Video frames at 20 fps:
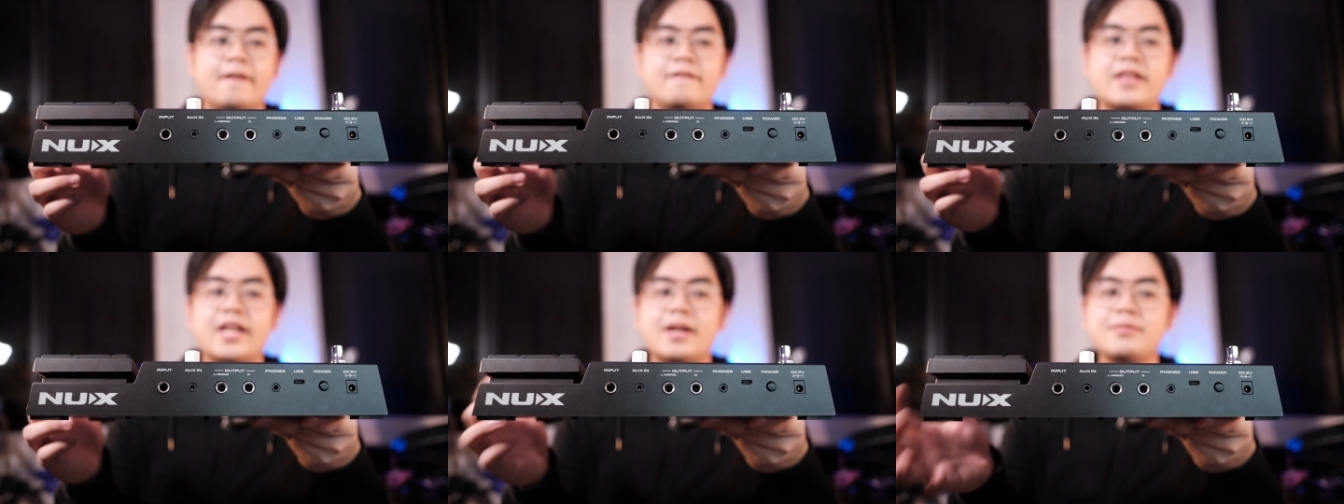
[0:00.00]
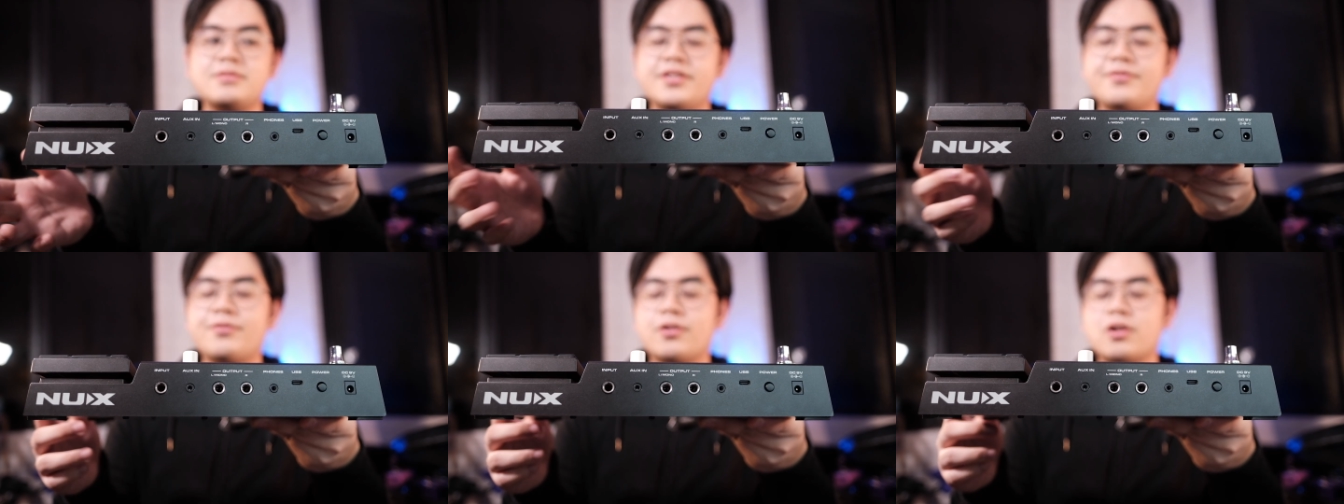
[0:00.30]
The
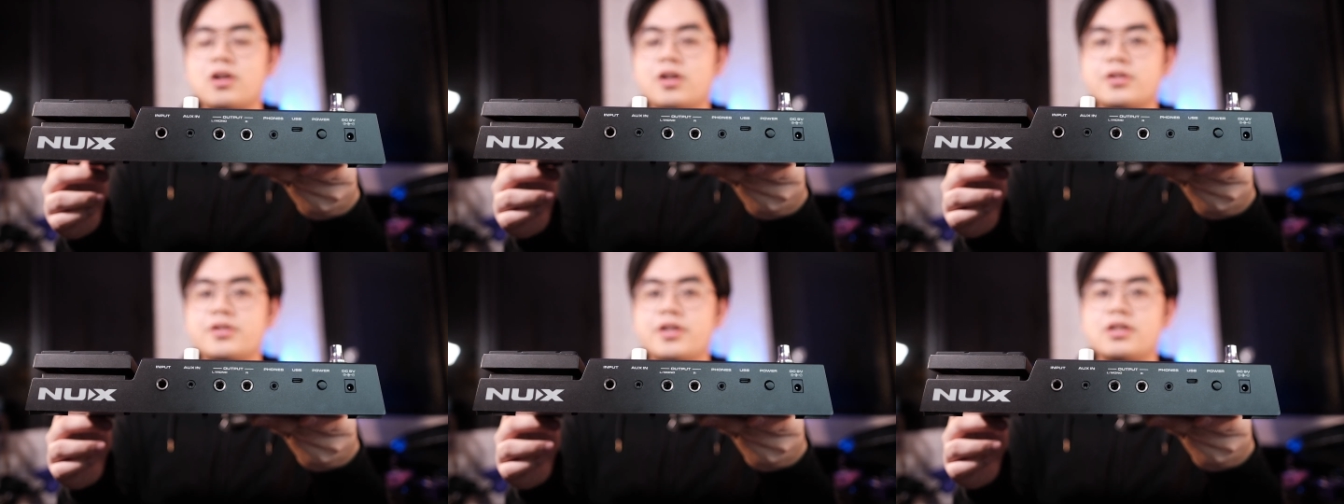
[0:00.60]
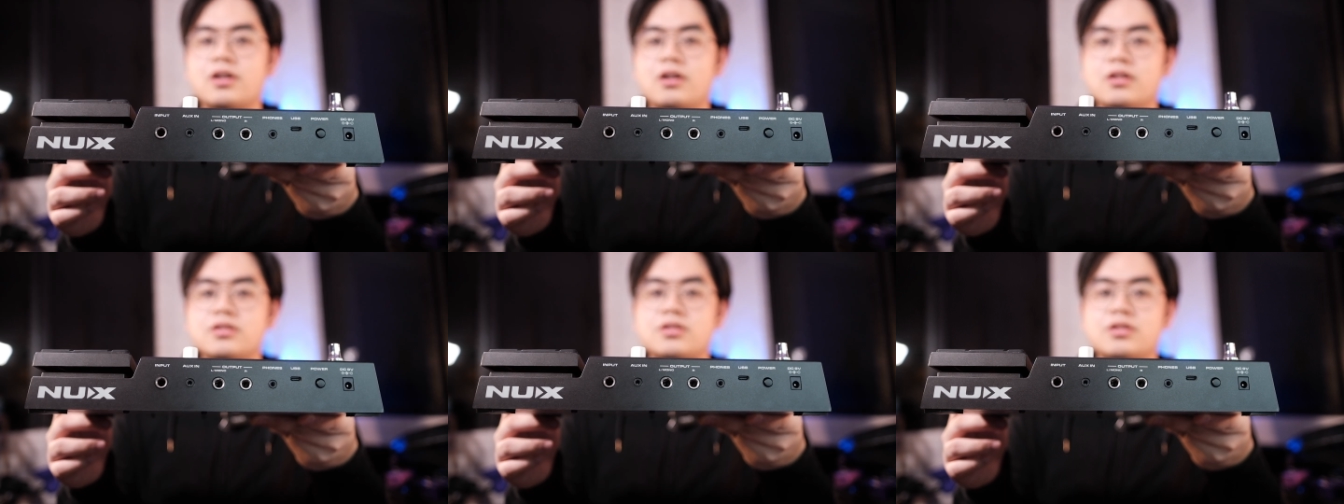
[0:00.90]

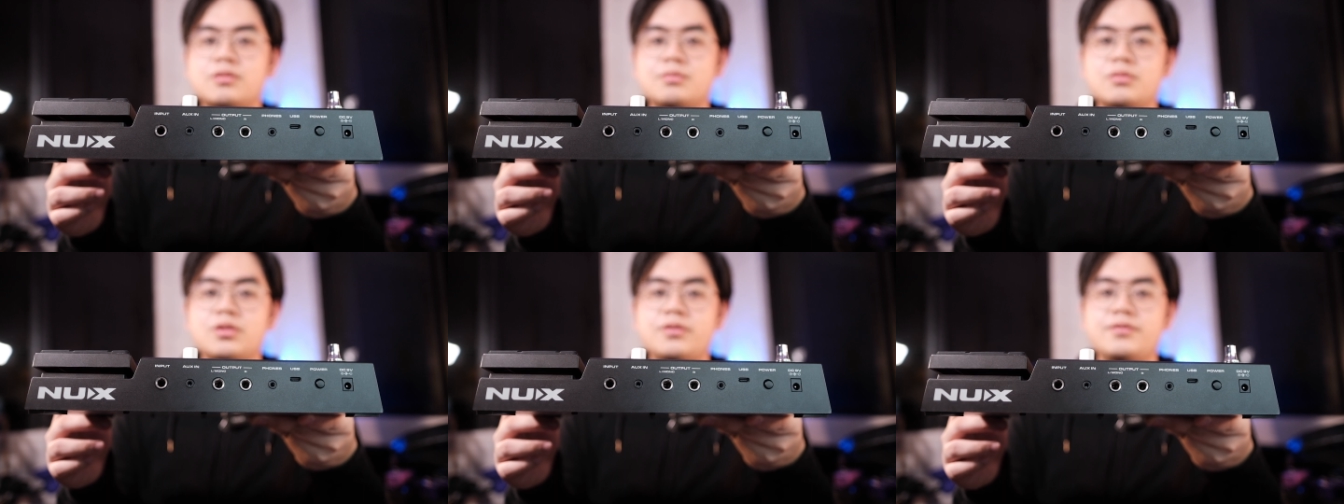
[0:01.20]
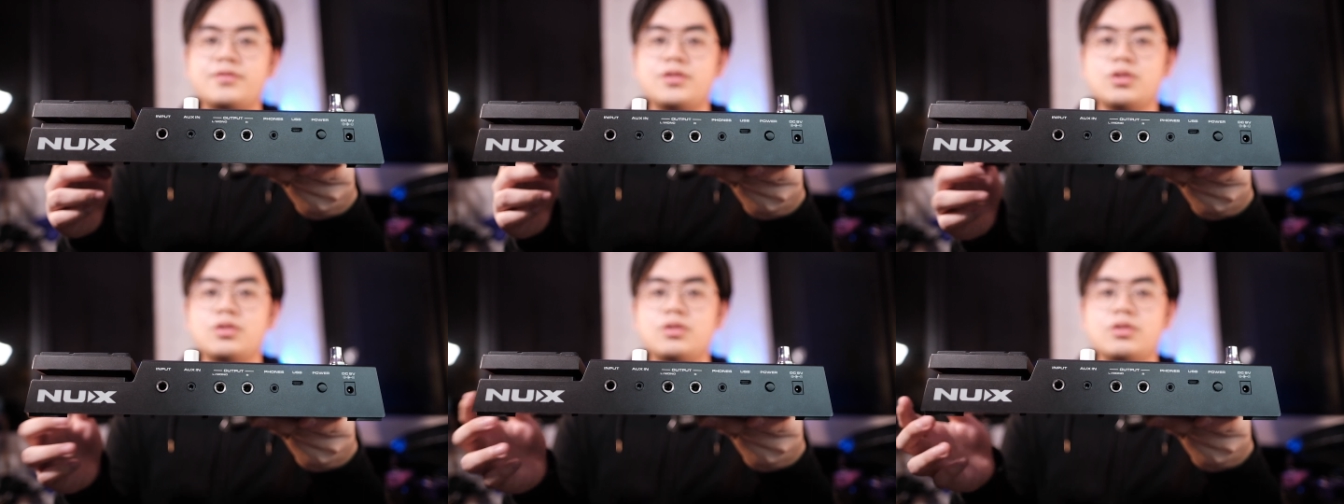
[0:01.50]
MG400 also
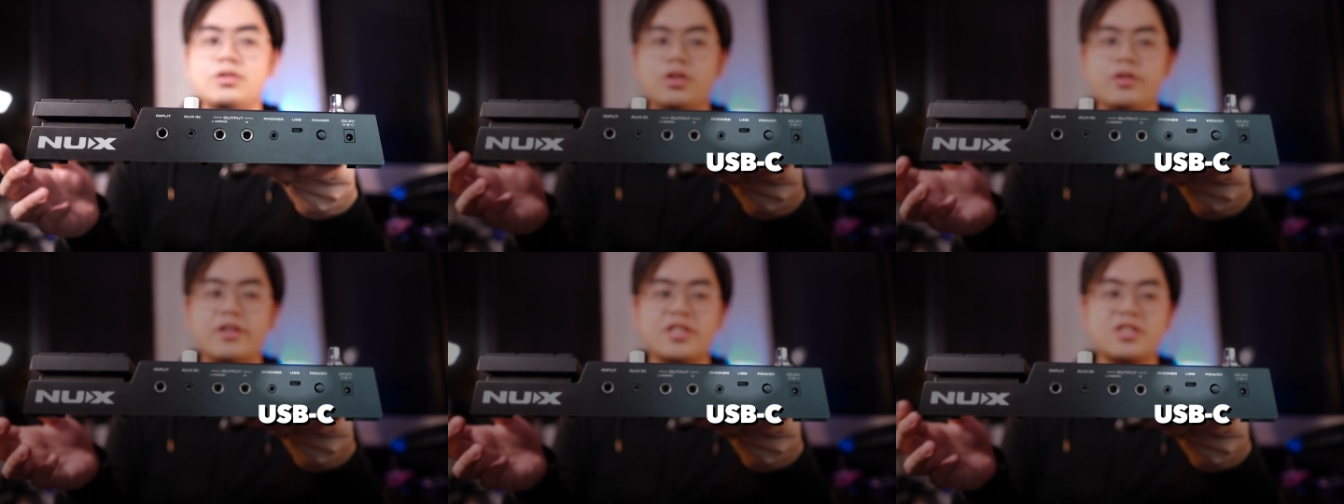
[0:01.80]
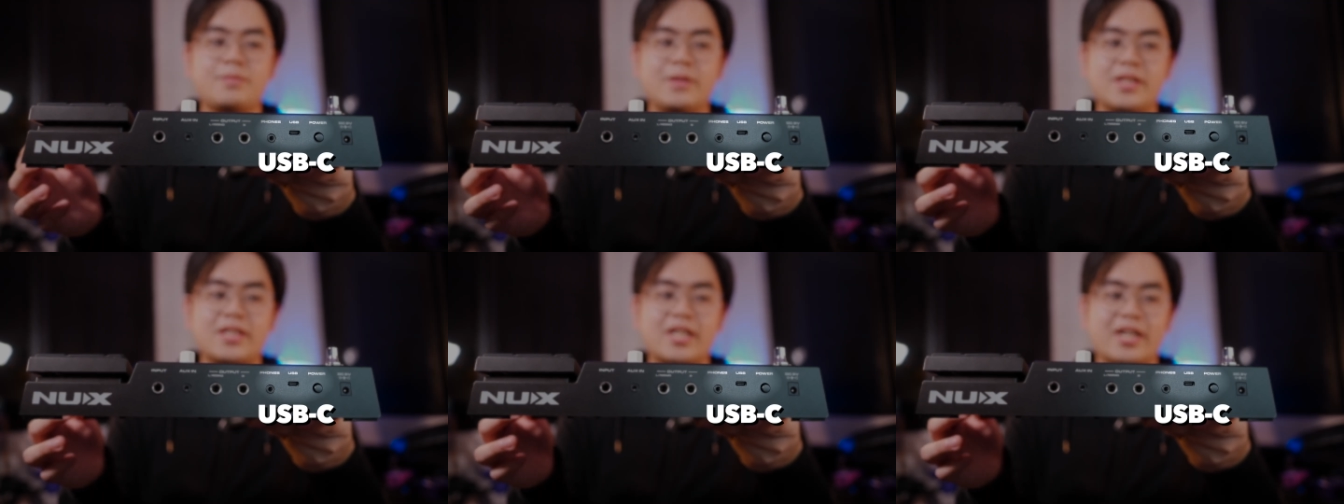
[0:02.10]
moved to
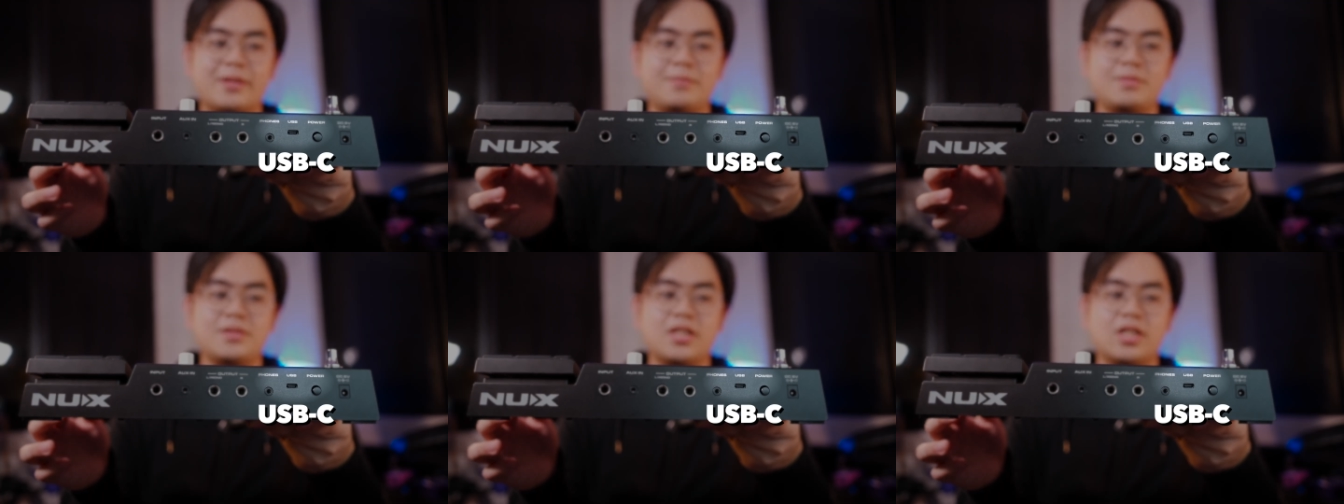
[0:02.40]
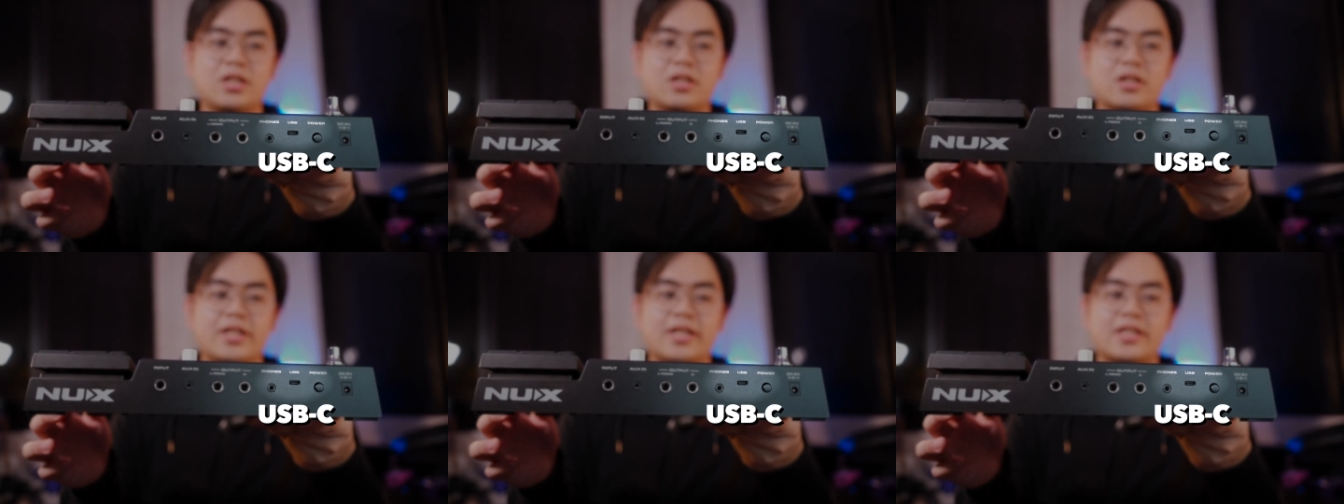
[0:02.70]
USB
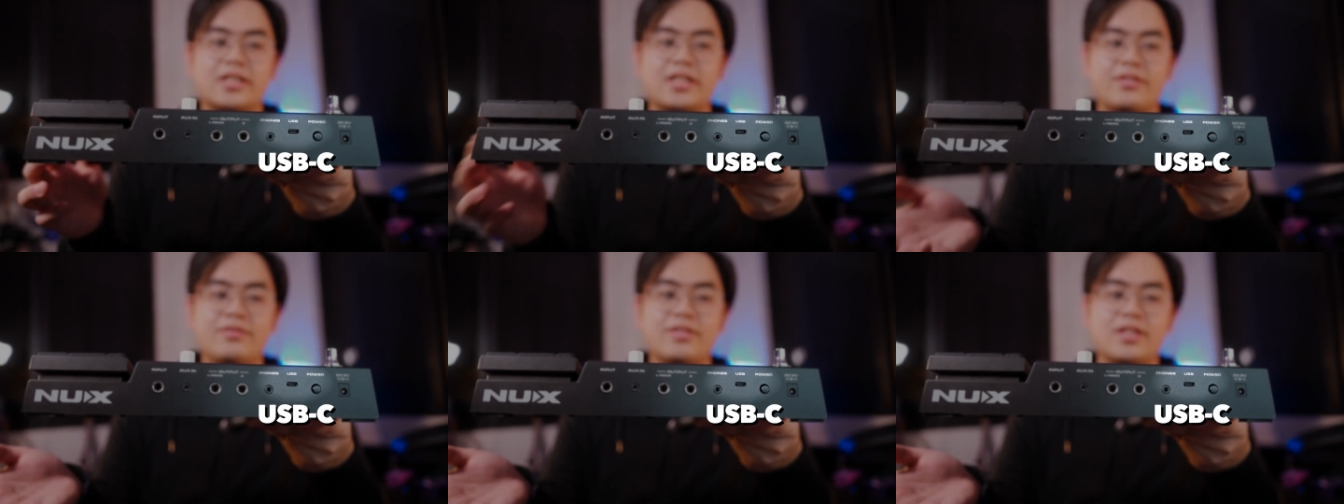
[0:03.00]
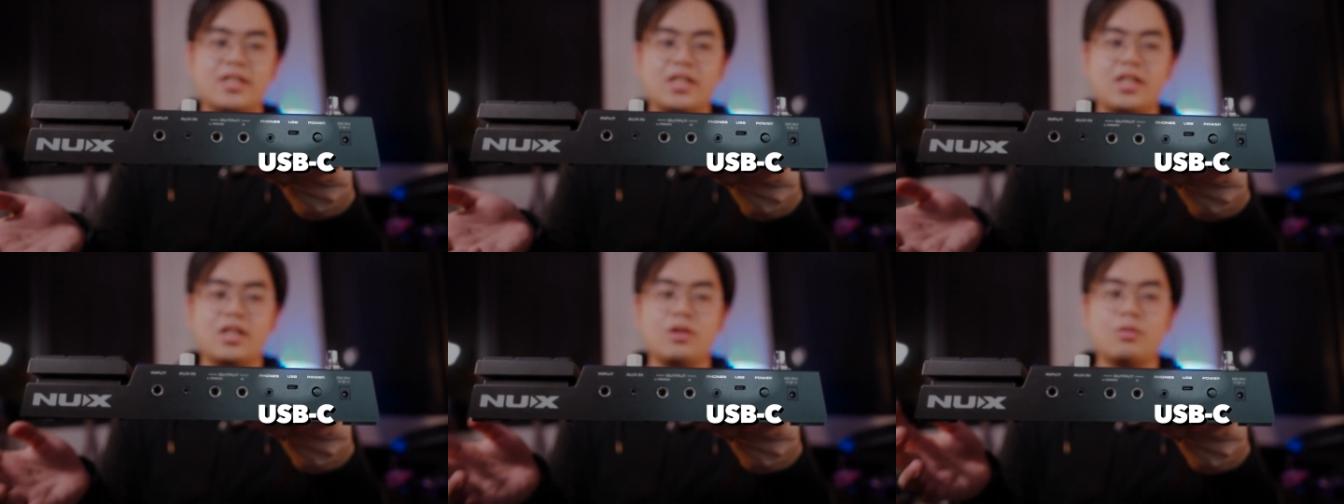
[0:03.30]
Type-C
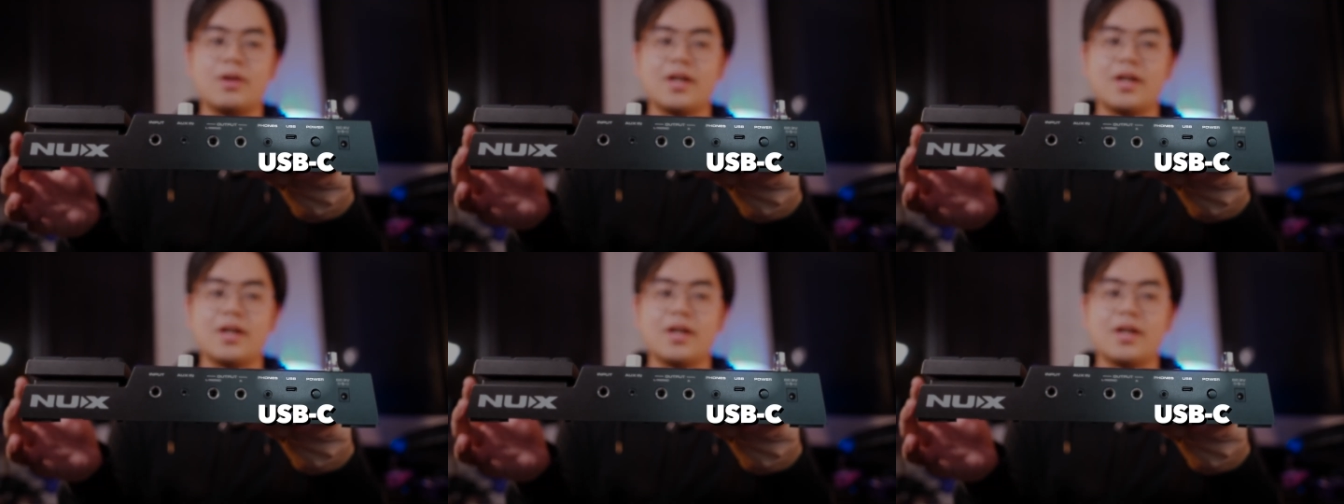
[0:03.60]
connectivity,